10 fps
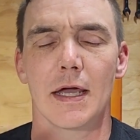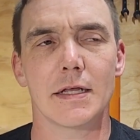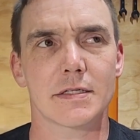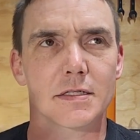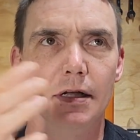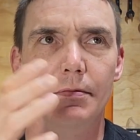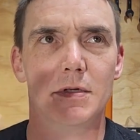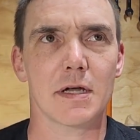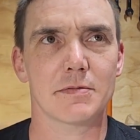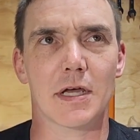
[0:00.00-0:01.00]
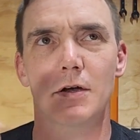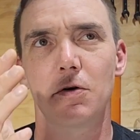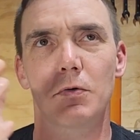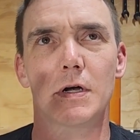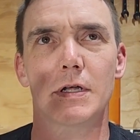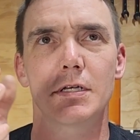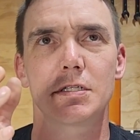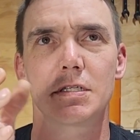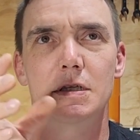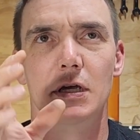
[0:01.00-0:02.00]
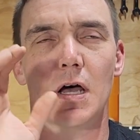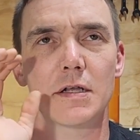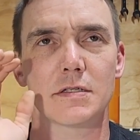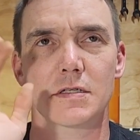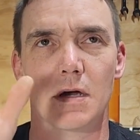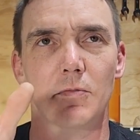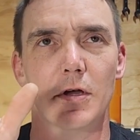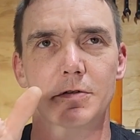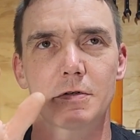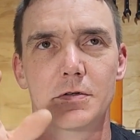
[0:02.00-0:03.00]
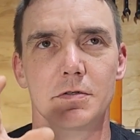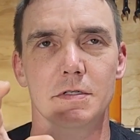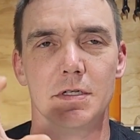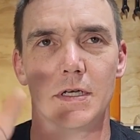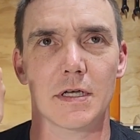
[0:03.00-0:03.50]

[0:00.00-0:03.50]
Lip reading: And sometimes, I don't know what it is, on some retros,